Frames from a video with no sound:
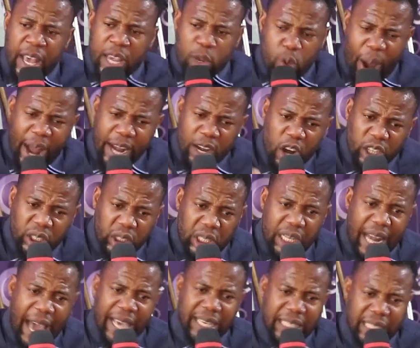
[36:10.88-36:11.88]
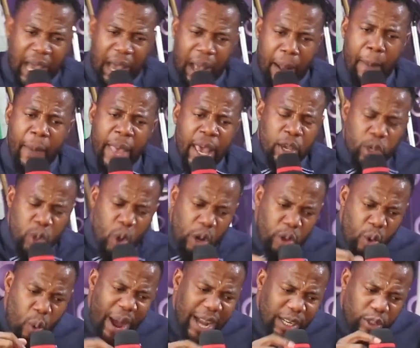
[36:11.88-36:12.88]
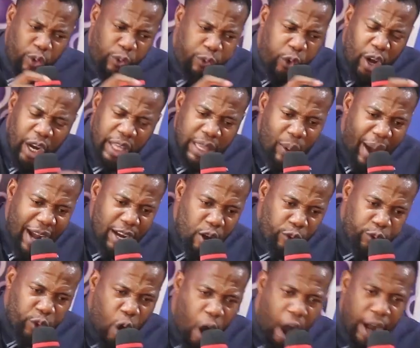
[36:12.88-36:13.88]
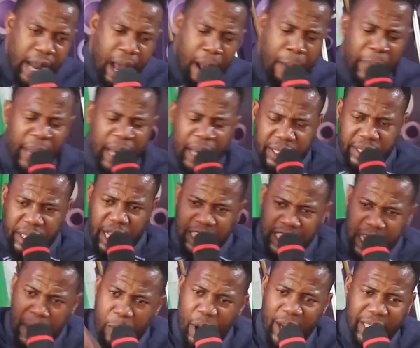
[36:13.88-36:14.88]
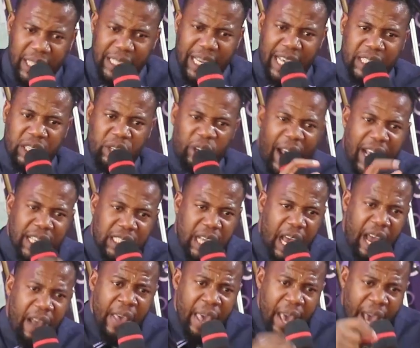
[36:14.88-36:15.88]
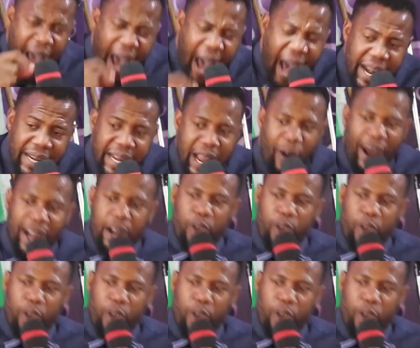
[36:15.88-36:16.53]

you are not like you, you want to follow the word of God. It's the same way Jesus Christ had the word